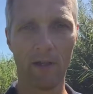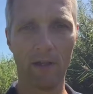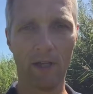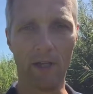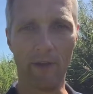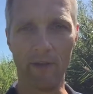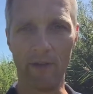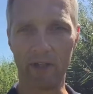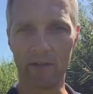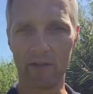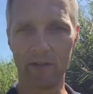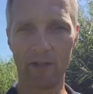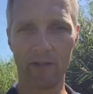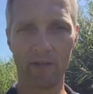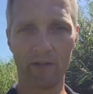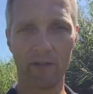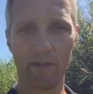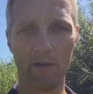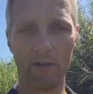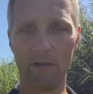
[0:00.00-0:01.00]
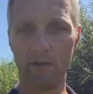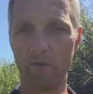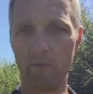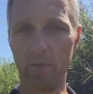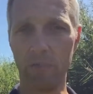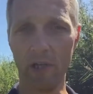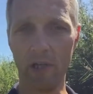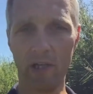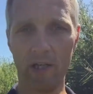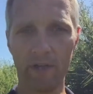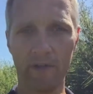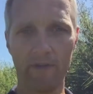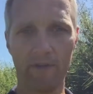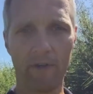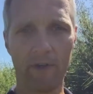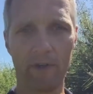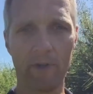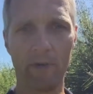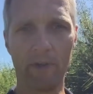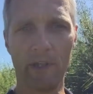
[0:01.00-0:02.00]
And there's a lot of blood
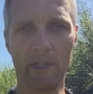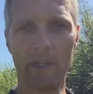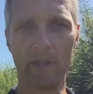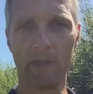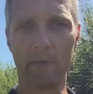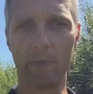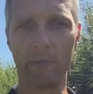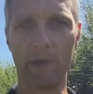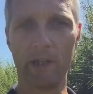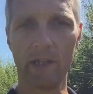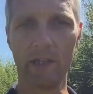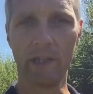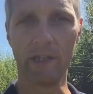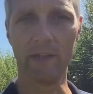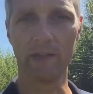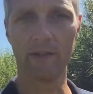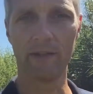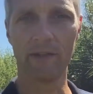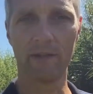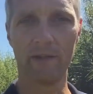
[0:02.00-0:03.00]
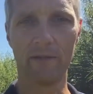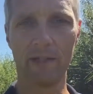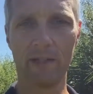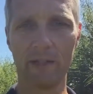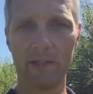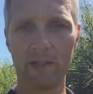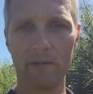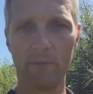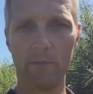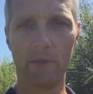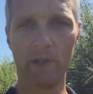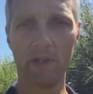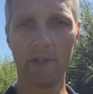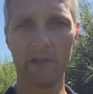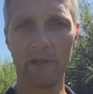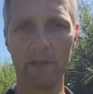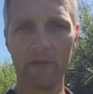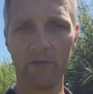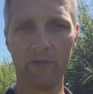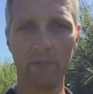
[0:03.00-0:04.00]
flowing in your body. So there's
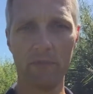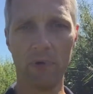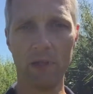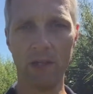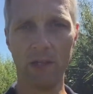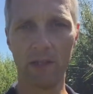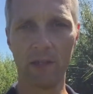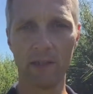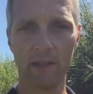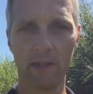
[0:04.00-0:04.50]
abundance of blood.